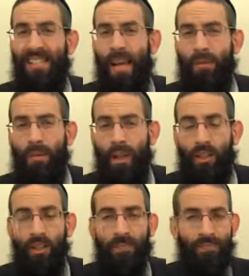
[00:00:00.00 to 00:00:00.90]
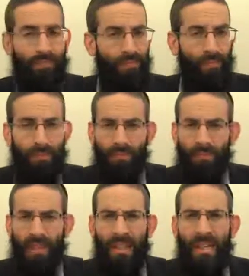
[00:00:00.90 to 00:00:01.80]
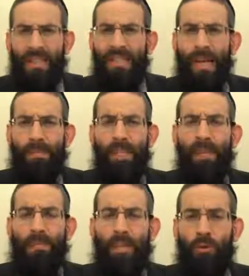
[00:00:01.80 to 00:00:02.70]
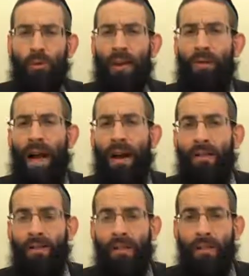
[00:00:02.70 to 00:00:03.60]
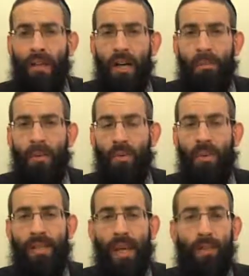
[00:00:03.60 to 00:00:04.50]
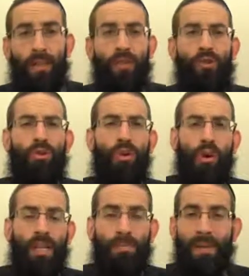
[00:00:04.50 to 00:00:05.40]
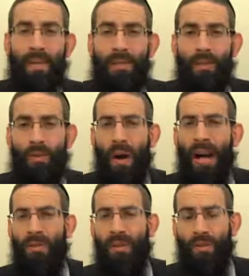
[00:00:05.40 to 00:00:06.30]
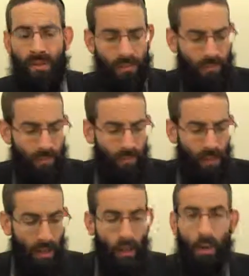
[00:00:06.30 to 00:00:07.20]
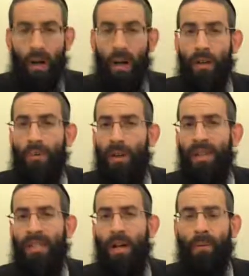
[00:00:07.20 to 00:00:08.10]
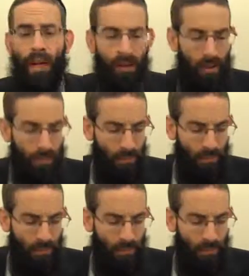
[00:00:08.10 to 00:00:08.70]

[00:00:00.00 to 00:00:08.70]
the same direction, the same suspicion will be aroused. The person will say, well, the two doorways means the two households. Where where is their menorah?